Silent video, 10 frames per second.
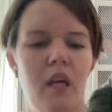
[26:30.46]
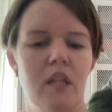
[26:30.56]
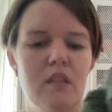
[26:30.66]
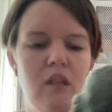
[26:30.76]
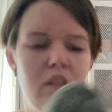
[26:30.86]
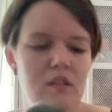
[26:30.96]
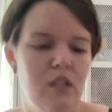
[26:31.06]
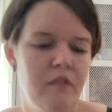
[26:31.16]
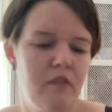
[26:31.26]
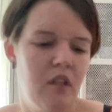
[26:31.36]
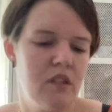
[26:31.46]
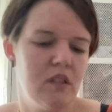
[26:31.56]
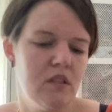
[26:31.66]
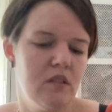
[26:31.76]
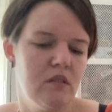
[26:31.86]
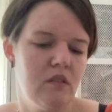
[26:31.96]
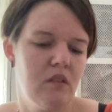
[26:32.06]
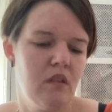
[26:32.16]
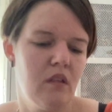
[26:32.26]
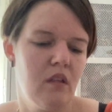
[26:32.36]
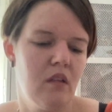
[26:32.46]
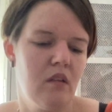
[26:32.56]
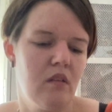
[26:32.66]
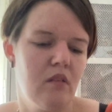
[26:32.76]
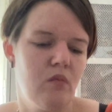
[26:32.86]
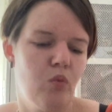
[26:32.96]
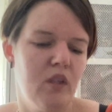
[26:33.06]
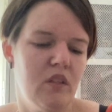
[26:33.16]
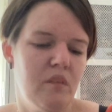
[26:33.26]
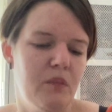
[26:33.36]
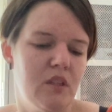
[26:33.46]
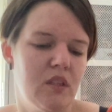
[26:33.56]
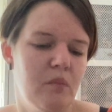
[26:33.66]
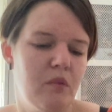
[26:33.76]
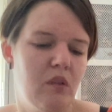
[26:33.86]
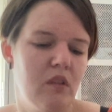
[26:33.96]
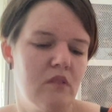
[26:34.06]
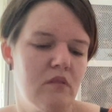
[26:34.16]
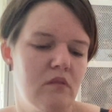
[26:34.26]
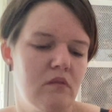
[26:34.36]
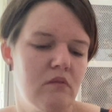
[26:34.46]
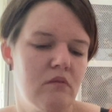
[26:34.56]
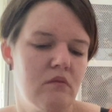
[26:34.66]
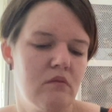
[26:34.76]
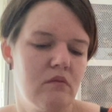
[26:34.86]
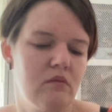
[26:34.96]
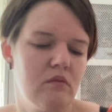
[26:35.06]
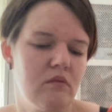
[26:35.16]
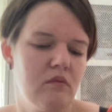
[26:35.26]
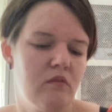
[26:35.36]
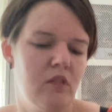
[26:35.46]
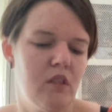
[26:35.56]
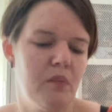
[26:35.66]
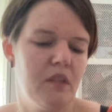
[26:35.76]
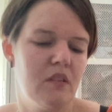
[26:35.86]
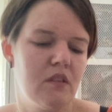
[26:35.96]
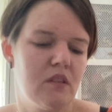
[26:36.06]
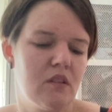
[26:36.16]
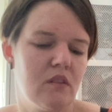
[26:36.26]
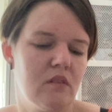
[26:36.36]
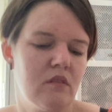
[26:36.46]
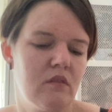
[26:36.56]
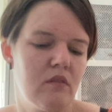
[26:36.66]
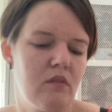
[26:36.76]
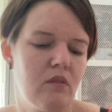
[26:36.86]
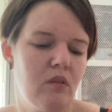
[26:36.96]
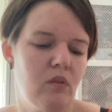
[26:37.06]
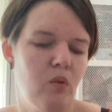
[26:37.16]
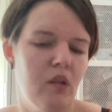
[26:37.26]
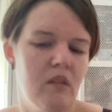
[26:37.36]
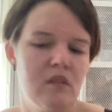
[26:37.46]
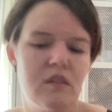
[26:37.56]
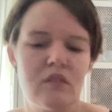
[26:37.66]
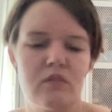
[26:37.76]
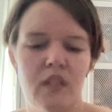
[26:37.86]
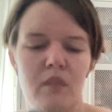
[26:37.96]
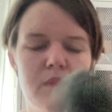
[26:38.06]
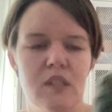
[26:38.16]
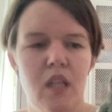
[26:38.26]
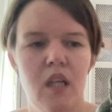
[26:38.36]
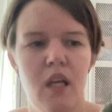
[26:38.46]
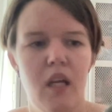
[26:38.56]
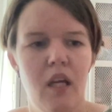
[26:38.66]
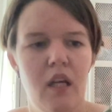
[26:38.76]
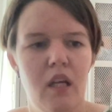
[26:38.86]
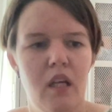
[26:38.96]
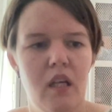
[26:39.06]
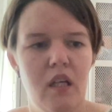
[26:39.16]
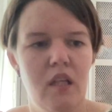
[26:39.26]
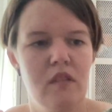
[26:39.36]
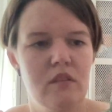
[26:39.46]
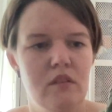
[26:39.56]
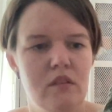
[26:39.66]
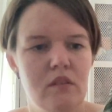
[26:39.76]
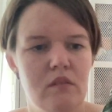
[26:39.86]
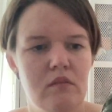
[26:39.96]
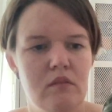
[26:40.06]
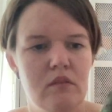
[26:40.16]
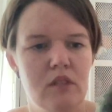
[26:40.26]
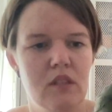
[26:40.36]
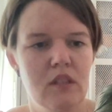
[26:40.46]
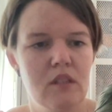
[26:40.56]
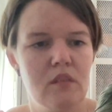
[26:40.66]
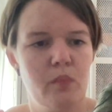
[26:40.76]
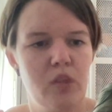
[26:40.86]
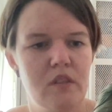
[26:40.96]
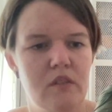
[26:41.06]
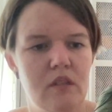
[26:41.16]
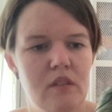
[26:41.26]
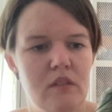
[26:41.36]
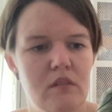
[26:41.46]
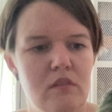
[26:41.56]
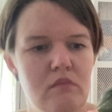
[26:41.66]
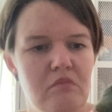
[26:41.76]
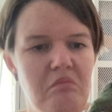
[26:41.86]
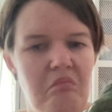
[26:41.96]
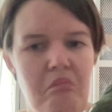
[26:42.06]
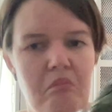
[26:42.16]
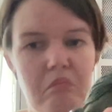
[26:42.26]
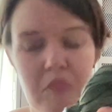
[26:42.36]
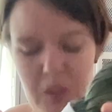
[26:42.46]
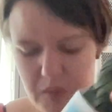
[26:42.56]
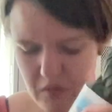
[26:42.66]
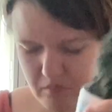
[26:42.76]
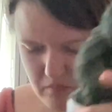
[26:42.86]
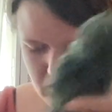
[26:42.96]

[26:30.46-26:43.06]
It's called Soft Cotton, 100% cotton, 400 meters on 100 grams, and I think it's mercerized, maybe.